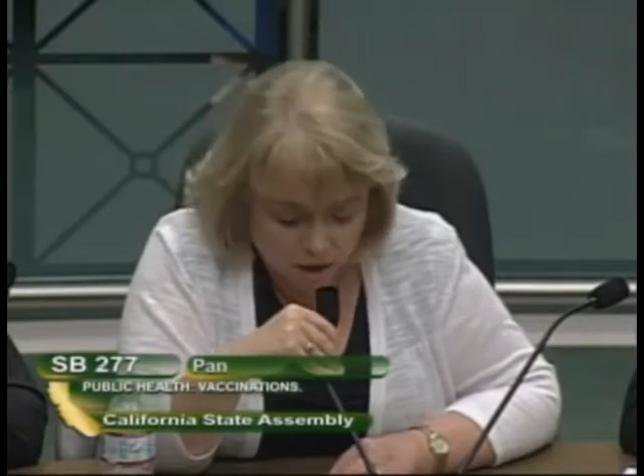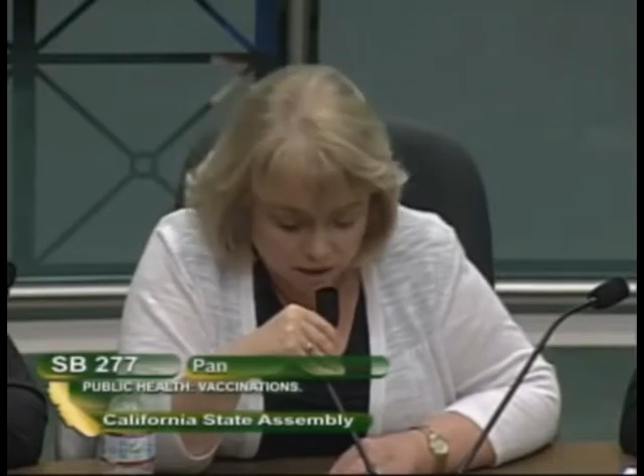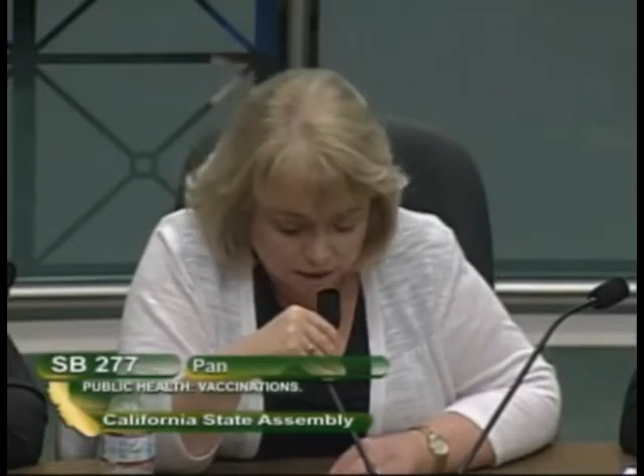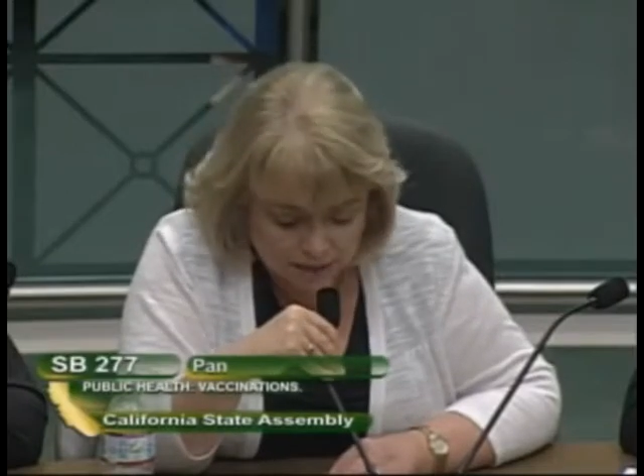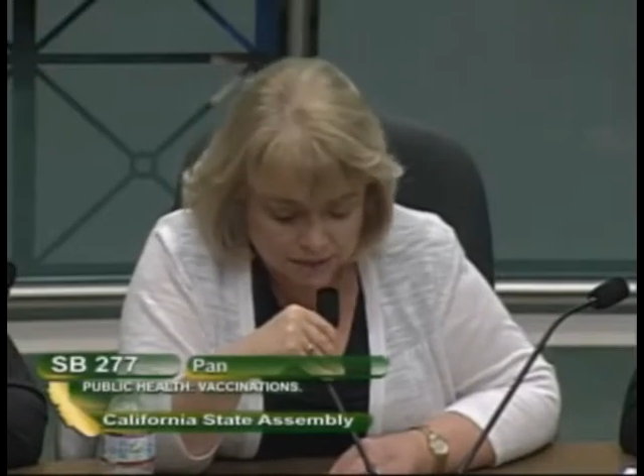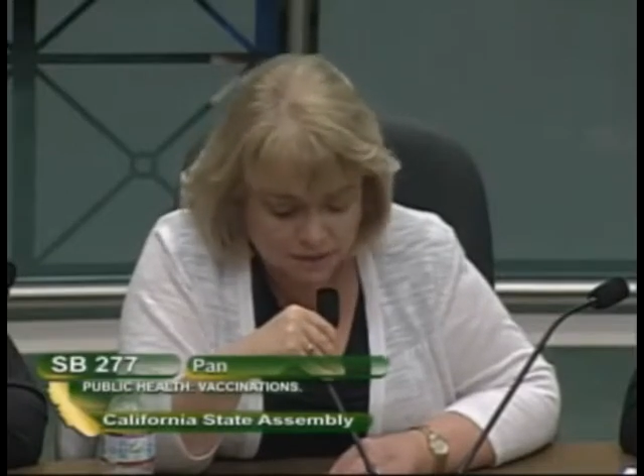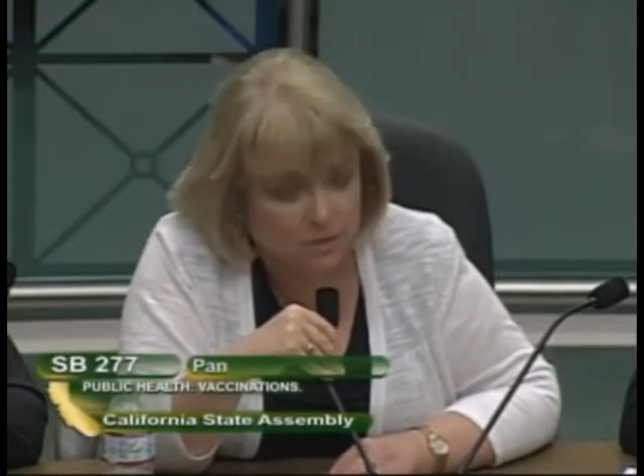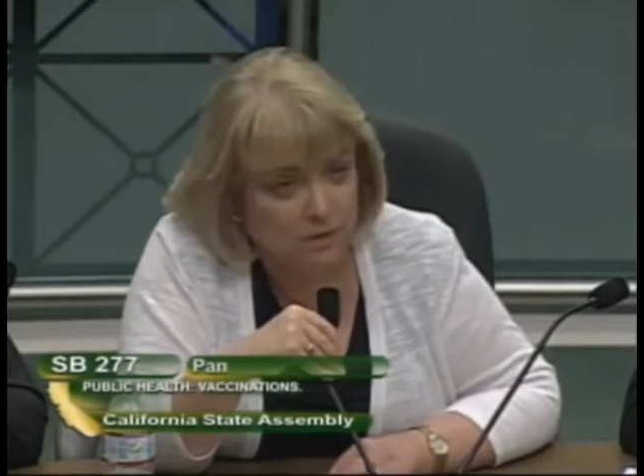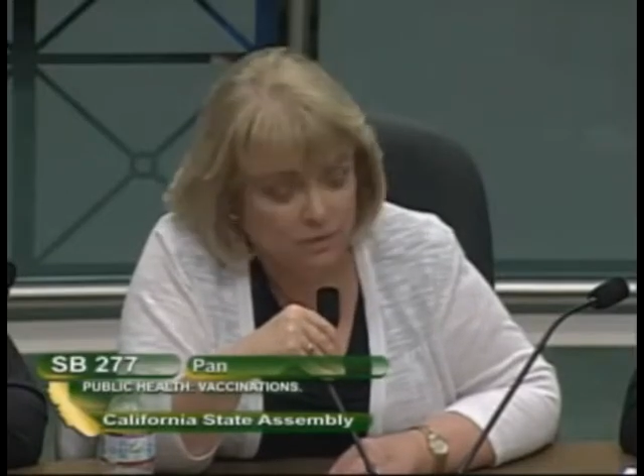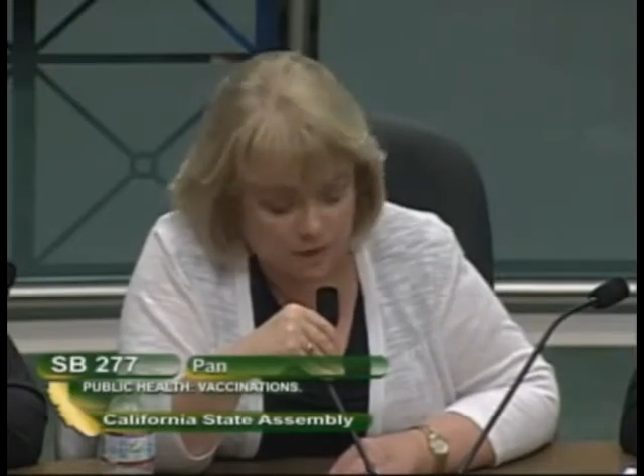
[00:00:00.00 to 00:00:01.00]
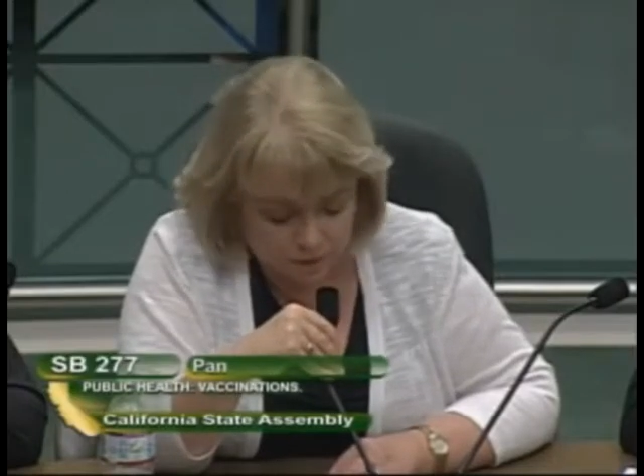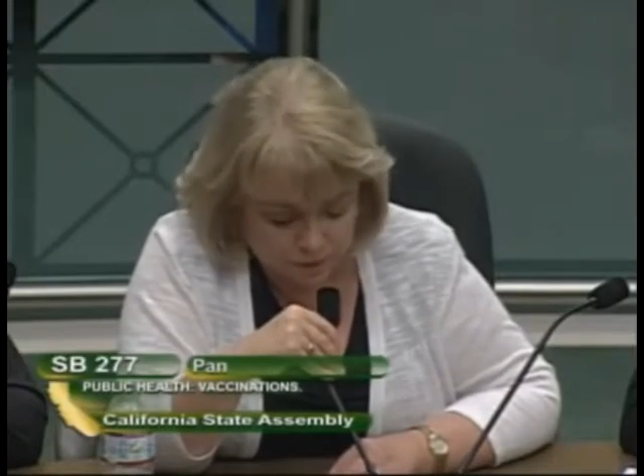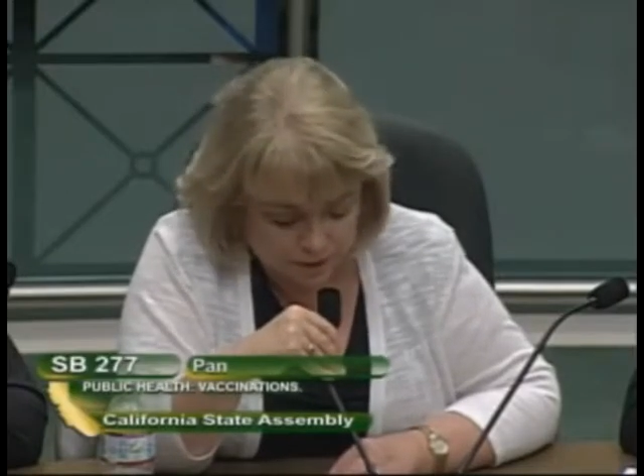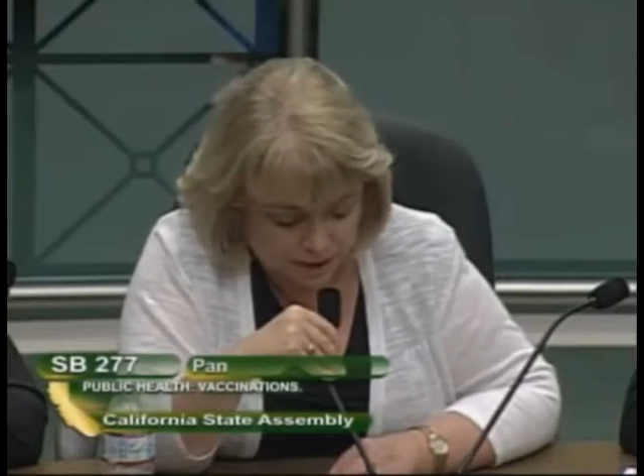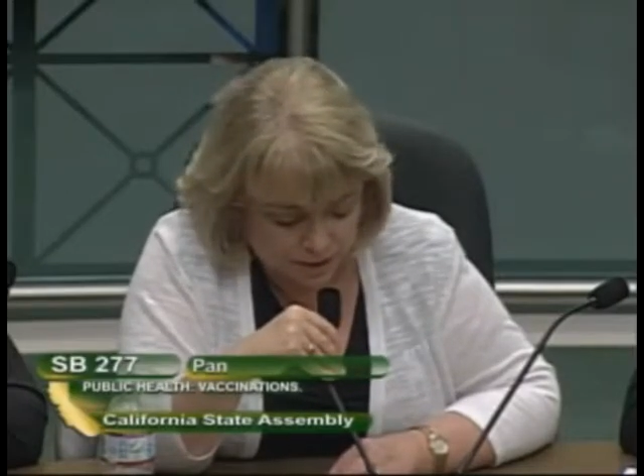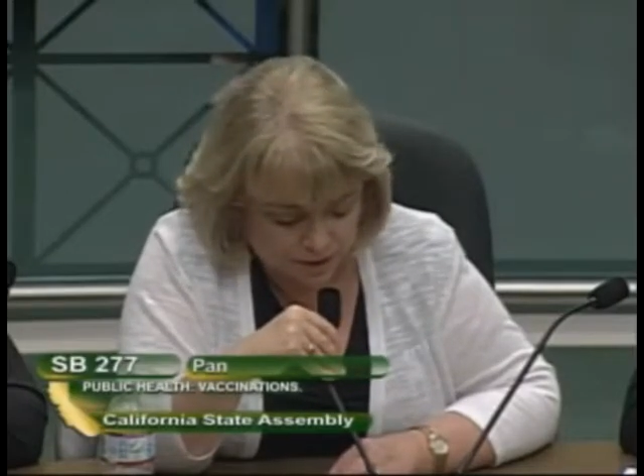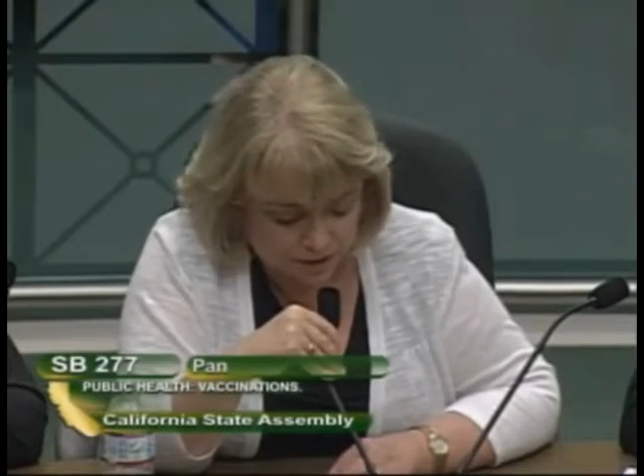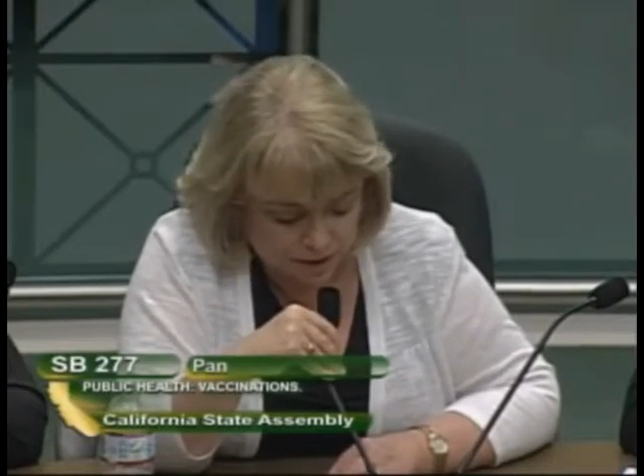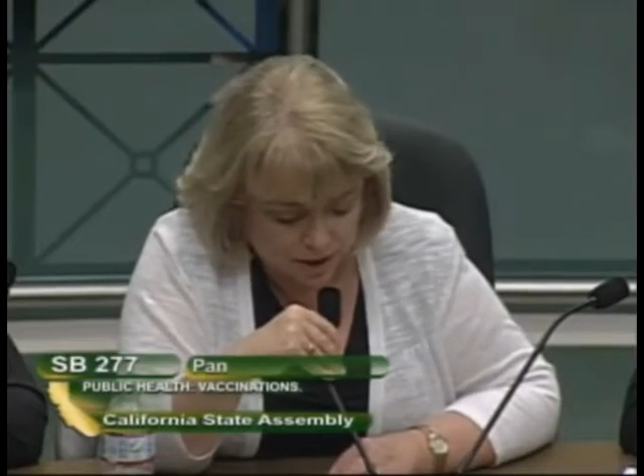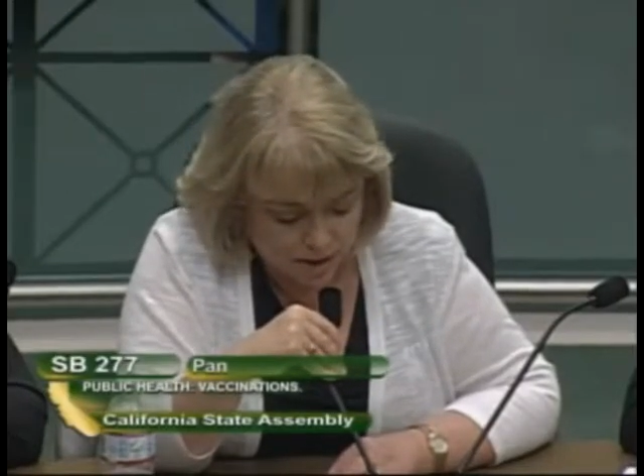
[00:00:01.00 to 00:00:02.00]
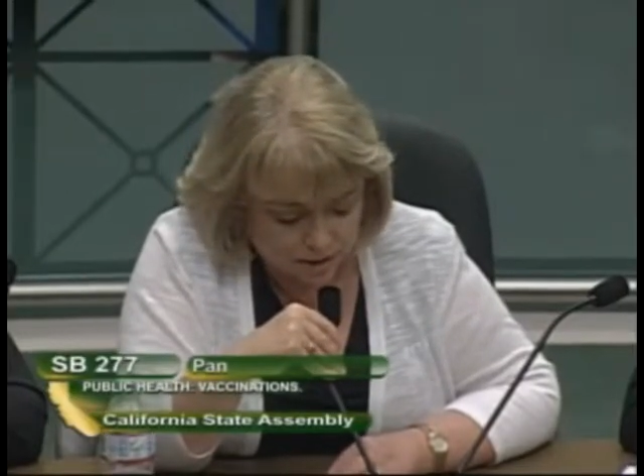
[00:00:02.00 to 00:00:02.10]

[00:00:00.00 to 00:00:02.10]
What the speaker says: are less deserving of protection